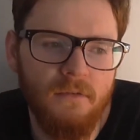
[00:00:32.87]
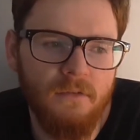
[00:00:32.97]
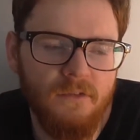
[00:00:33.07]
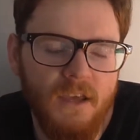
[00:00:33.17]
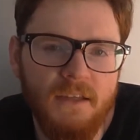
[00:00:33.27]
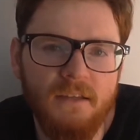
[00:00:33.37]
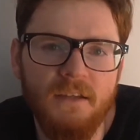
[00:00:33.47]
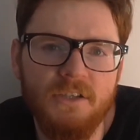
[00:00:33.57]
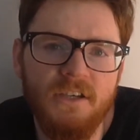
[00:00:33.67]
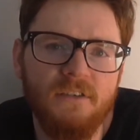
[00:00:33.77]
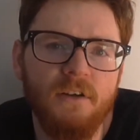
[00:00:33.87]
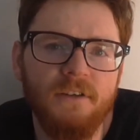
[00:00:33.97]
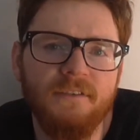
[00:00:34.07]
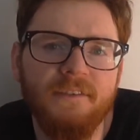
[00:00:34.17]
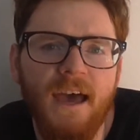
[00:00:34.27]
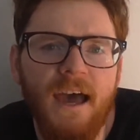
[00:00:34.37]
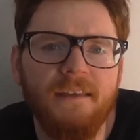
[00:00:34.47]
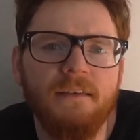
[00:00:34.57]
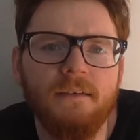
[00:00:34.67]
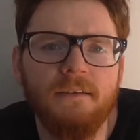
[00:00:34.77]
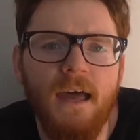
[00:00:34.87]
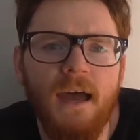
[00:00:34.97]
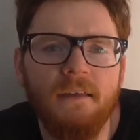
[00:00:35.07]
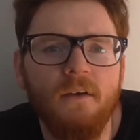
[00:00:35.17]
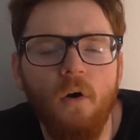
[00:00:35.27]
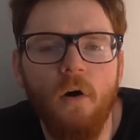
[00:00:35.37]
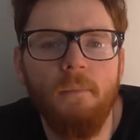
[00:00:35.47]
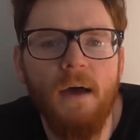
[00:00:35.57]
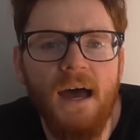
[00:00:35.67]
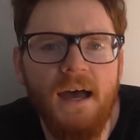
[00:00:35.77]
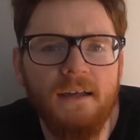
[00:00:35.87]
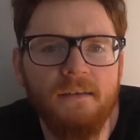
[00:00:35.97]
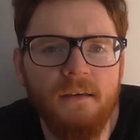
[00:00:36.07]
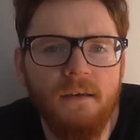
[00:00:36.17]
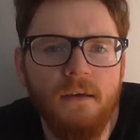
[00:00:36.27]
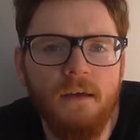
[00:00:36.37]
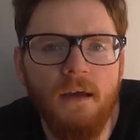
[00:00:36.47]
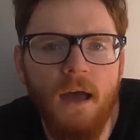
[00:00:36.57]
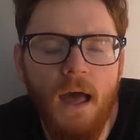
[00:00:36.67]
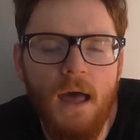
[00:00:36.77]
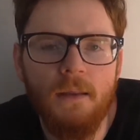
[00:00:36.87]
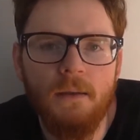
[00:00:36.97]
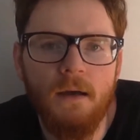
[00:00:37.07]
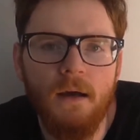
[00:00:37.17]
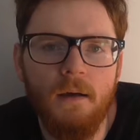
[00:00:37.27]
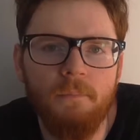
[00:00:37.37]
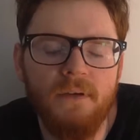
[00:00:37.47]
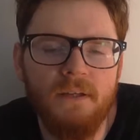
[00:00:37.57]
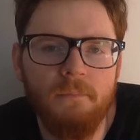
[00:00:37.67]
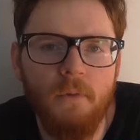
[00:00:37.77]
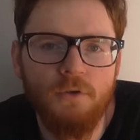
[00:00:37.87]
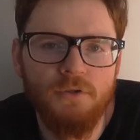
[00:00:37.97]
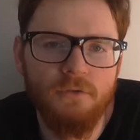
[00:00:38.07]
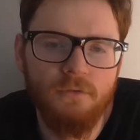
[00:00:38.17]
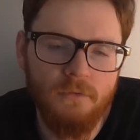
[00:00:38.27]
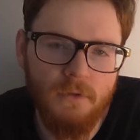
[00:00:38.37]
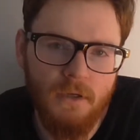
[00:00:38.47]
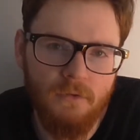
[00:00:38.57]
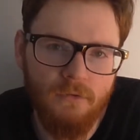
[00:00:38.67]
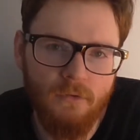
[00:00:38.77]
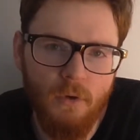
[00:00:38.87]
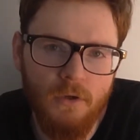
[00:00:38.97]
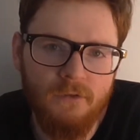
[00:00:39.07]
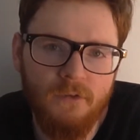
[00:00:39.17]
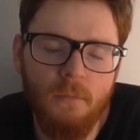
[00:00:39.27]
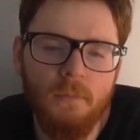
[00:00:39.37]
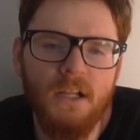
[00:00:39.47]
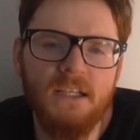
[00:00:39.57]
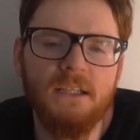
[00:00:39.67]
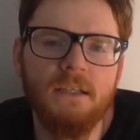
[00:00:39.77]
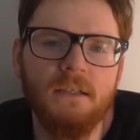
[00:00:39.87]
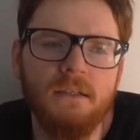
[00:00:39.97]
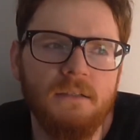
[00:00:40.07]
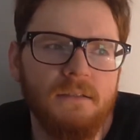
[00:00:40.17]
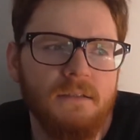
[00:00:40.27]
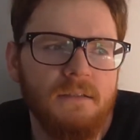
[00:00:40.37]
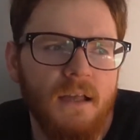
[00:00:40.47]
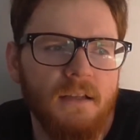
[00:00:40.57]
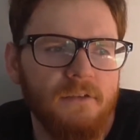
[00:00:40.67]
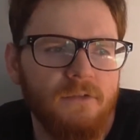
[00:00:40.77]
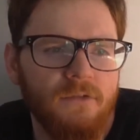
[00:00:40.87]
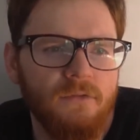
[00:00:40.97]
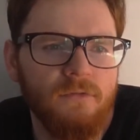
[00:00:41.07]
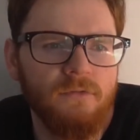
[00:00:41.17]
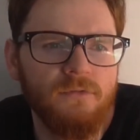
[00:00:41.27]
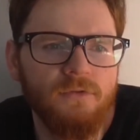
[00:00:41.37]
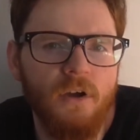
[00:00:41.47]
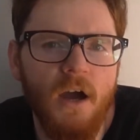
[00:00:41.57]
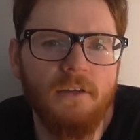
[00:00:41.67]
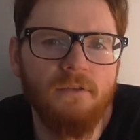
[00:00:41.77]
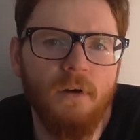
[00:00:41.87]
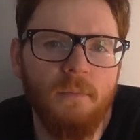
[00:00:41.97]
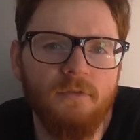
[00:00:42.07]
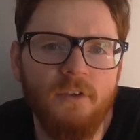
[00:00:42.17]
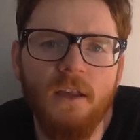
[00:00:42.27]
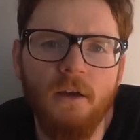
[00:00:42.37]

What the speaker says: stated that she is not sad, glad, or mad at being emotional towards somebody that is trying to upset